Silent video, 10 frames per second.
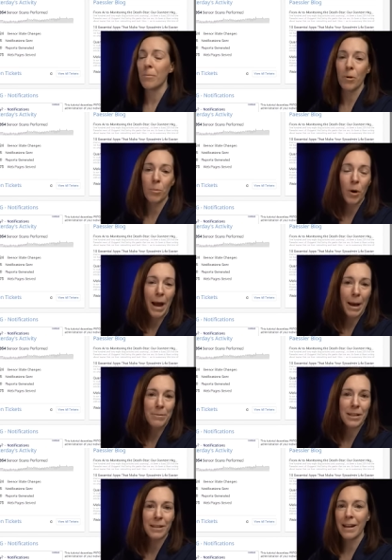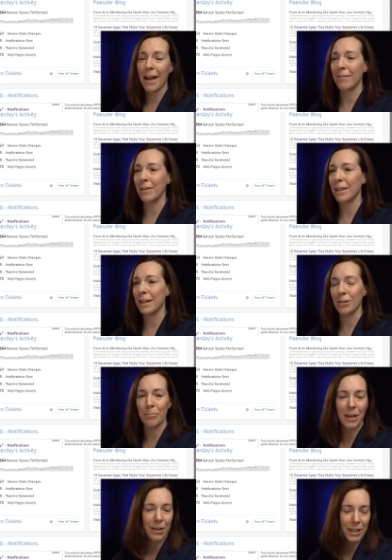mobile apps and everything in their
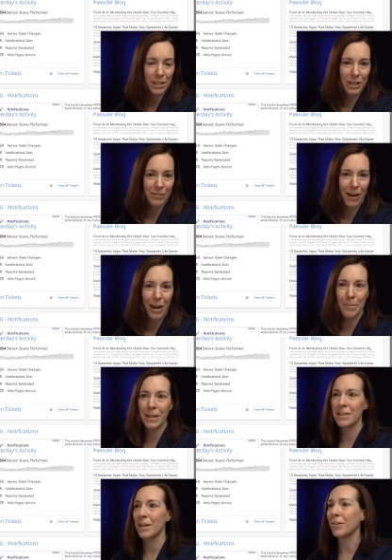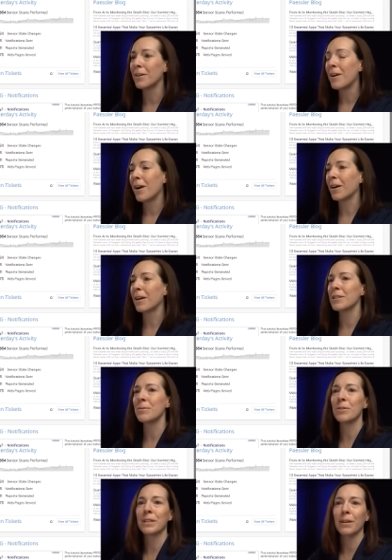PRTG environment. So our
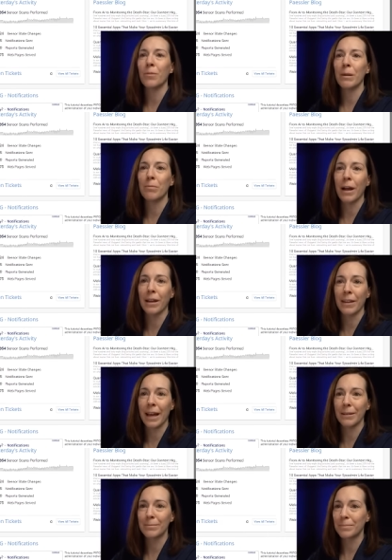customers get quite proud of that.